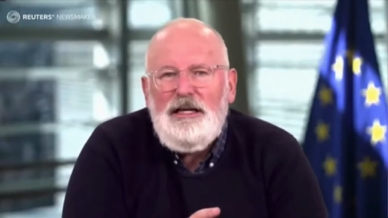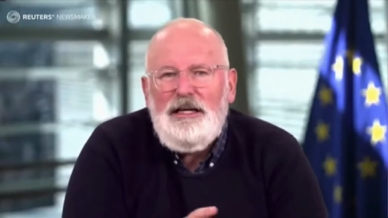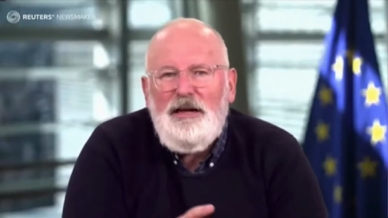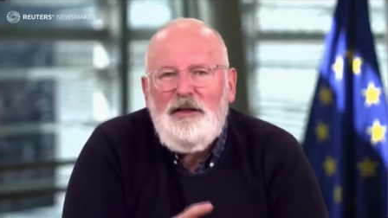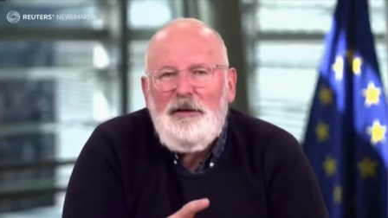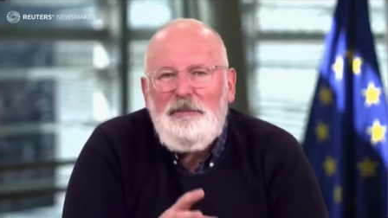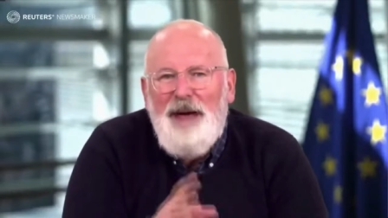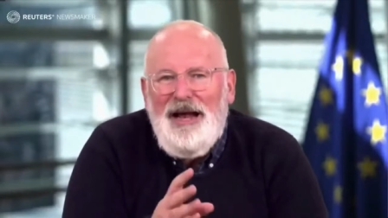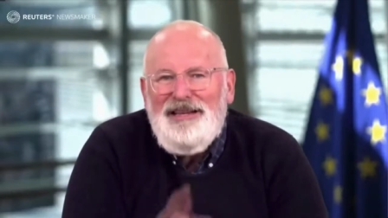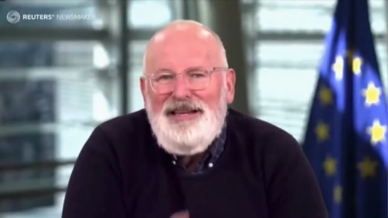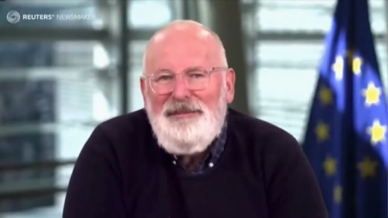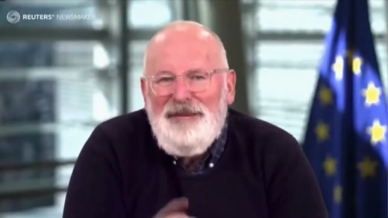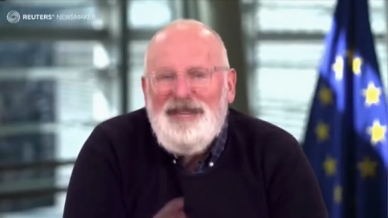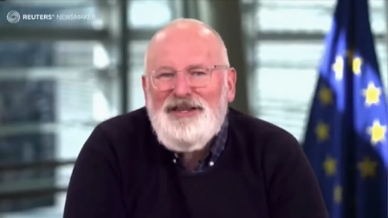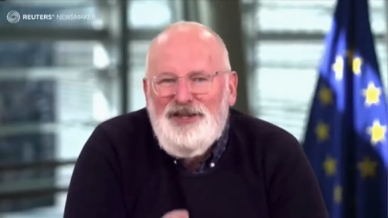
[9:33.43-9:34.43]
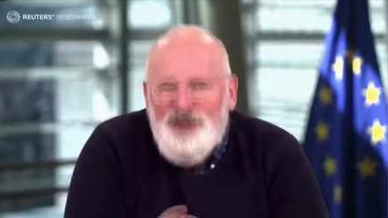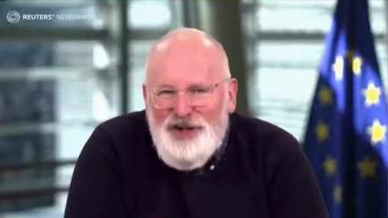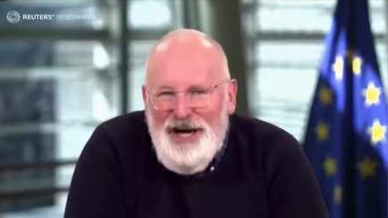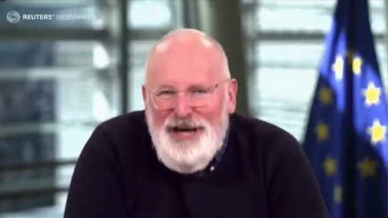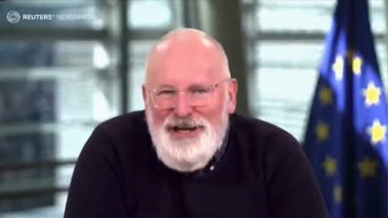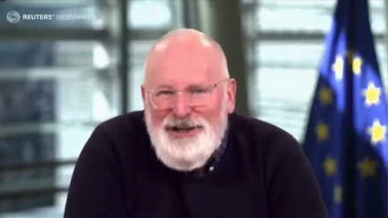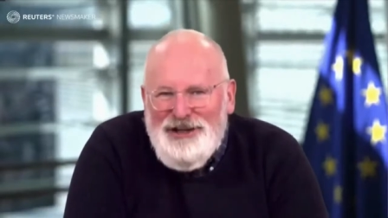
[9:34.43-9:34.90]
Now, the pandemic has
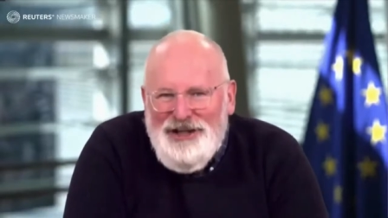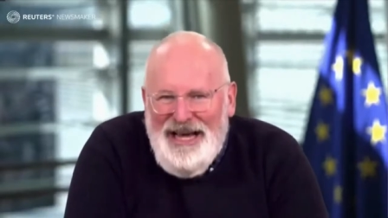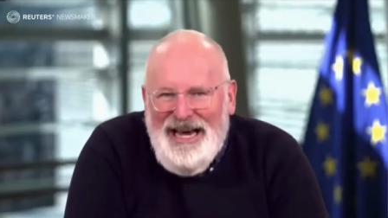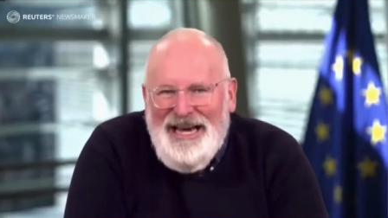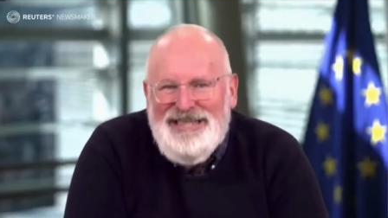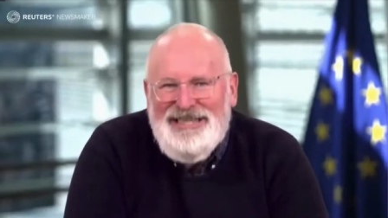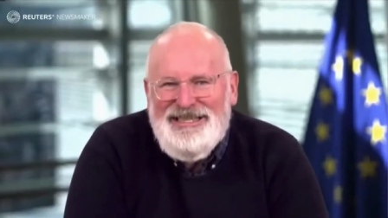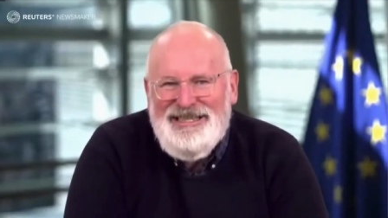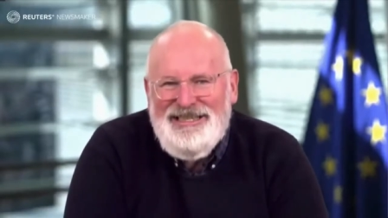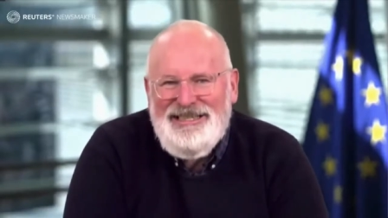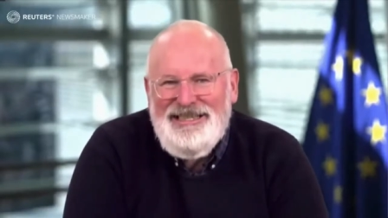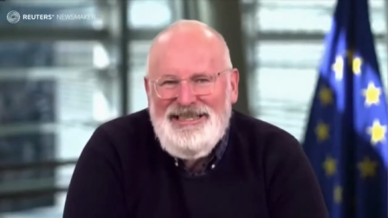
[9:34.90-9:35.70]
changed that.